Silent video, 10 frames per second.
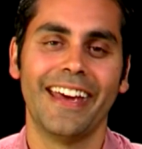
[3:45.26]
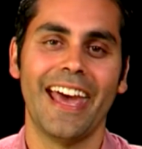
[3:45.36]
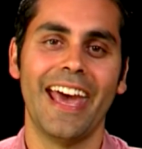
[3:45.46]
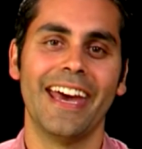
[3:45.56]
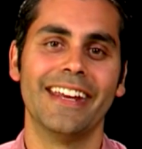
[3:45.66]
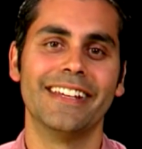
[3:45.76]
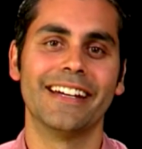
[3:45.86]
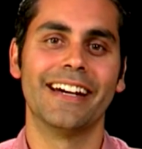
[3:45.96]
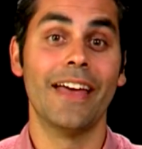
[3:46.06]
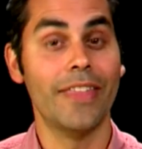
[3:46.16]
And
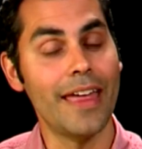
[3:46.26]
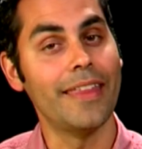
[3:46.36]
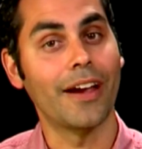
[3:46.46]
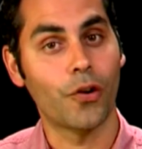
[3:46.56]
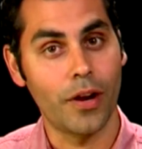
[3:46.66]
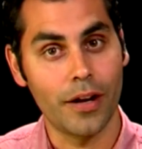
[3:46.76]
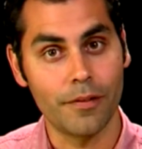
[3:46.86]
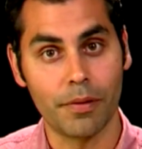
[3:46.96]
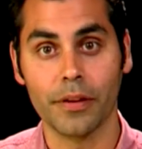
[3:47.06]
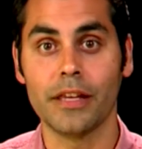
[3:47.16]
then that created
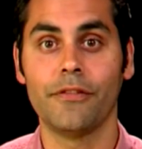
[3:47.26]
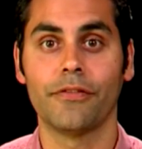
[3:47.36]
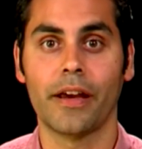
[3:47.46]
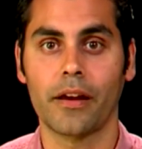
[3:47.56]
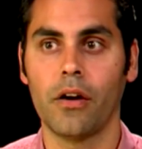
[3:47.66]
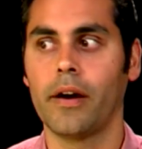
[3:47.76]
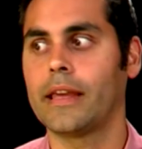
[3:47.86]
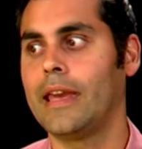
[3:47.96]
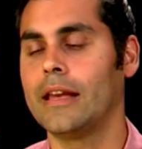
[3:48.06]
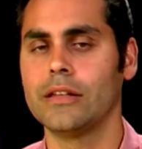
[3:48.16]
a belief like, I
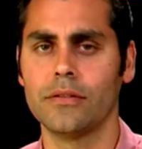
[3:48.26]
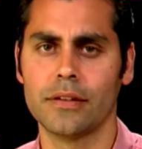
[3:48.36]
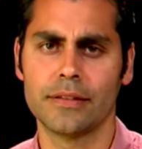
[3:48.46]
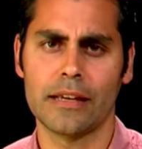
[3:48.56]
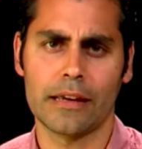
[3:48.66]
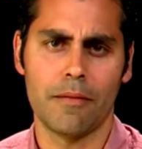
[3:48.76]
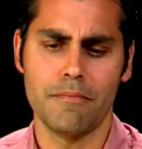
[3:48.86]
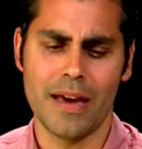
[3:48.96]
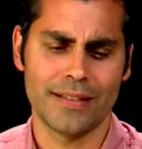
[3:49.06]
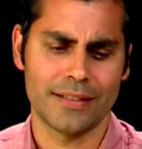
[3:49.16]
can't do this. Like,
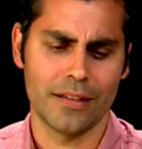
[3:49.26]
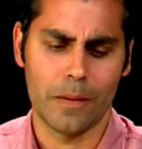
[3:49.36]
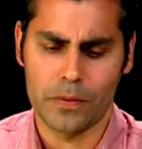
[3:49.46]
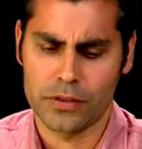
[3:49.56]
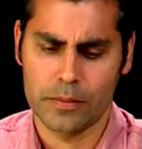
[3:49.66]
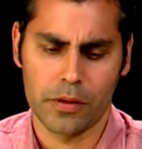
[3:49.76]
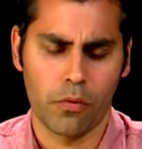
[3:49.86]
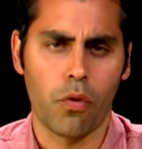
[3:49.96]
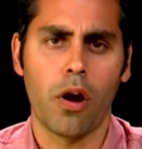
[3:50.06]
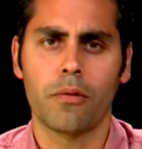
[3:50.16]
I'm messed up. There's something
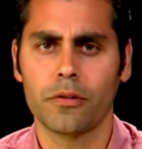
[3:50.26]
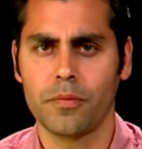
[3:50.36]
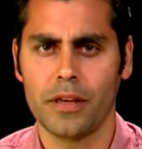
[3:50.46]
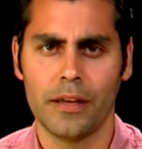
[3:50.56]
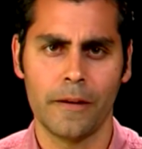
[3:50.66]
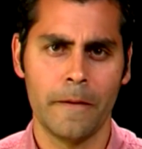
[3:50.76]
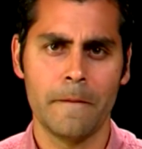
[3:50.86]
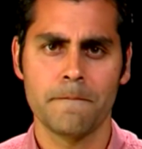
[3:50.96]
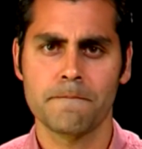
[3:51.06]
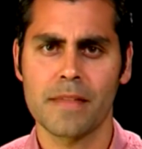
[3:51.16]
wrong with me.
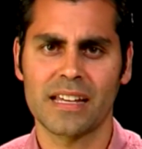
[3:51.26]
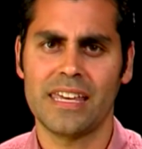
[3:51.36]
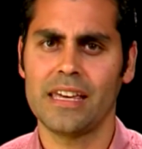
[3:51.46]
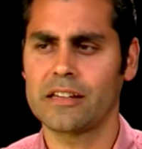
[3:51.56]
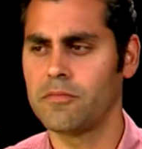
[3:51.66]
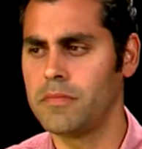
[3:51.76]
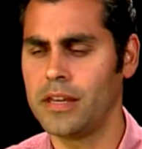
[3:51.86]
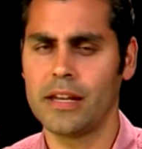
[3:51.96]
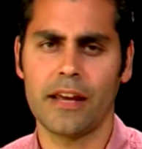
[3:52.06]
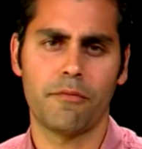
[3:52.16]
I can't
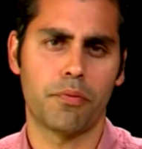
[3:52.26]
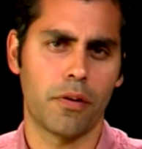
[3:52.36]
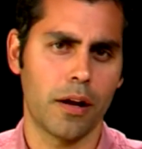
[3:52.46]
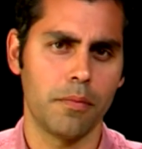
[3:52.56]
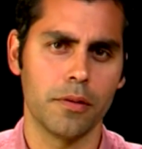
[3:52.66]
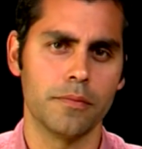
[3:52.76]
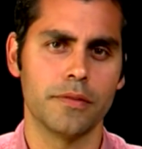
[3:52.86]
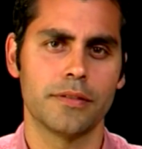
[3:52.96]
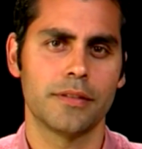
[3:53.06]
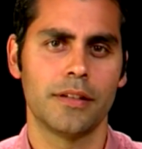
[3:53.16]
commit. I have
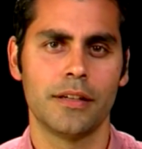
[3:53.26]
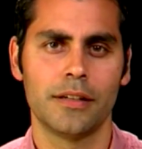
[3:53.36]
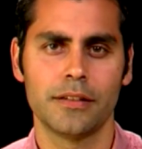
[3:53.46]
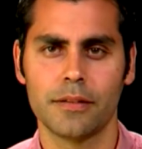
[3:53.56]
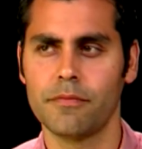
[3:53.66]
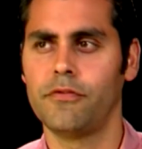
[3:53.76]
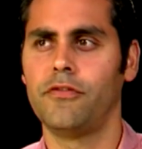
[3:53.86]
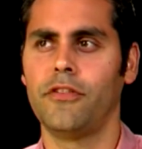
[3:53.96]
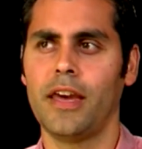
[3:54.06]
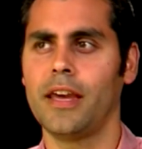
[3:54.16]
problems. Some
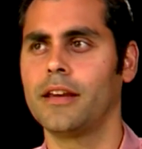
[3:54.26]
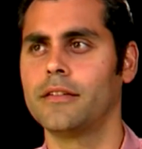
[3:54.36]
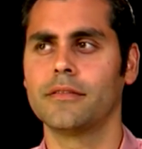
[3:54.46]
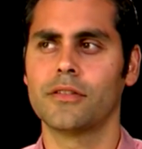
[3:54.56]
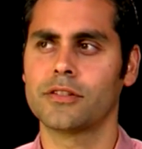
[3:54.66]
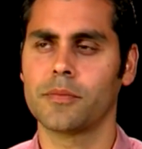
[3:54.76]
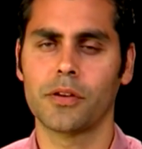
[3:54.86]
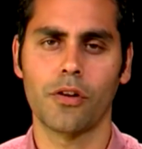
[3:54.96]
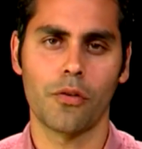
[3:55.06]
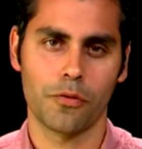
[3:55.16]
vague, there's
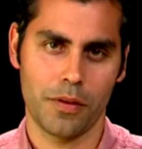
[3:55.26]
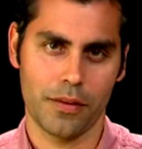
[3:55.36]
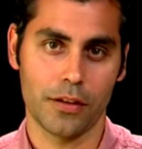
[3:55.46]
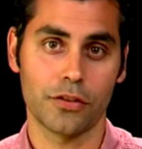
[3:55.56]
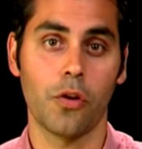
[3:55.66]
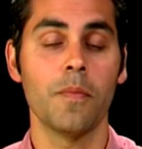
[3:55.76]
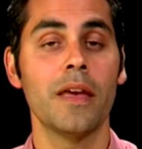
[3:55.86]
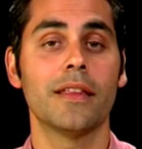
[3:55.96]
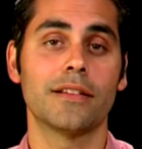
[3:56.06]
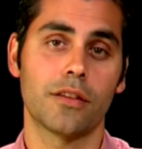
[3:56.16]
something wrong with me thing. So
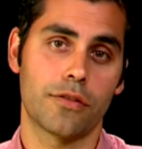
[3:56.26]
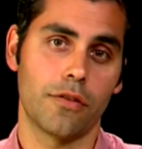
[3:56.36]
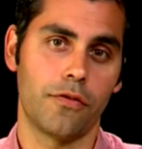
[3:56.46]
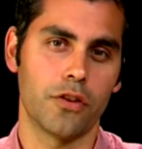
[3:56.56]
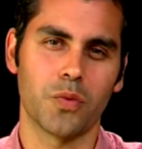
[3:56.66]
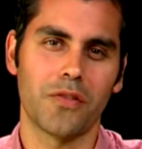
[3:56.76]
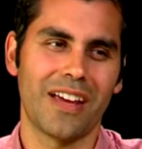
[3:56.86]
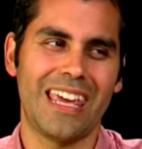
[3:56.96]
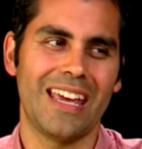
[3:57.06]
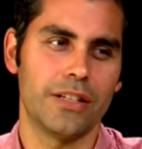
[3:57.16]
that's the third fear, is what if I
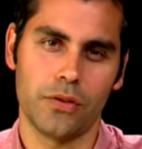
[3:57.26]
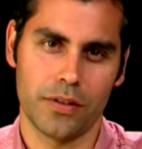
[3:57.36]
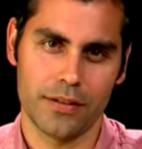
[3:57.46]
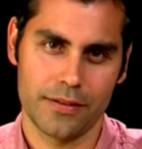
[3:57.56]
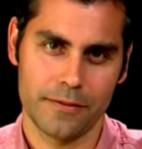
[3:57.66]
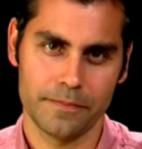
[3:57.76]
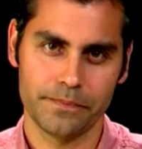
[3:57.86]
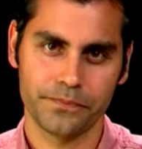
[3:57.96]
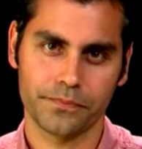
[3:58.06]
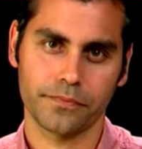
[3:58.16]
can't do this
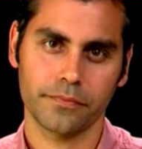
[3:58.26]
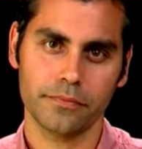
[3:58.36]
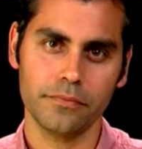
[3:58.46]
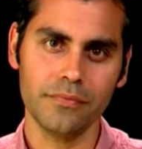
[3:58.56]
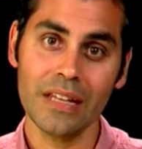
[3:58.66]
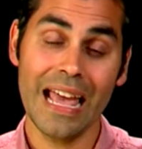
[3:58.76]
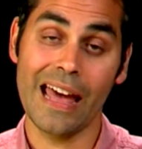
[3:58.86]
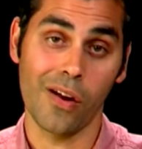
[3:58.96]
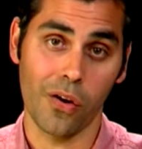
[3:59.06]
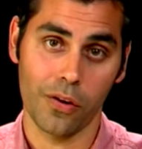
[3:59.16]

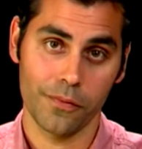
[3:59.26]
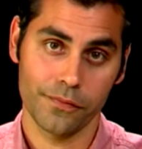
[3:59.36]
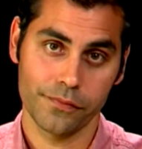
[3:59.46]
at all?